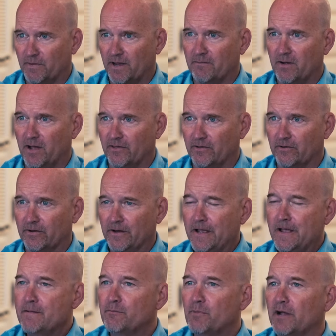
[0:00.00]
mother,
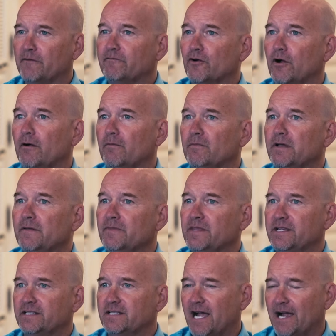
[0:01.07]
but from the
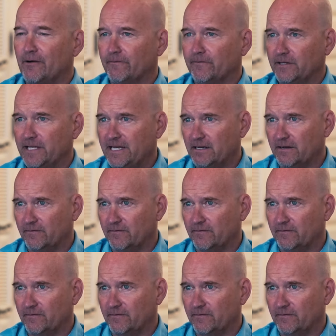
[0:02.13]
entire fleet of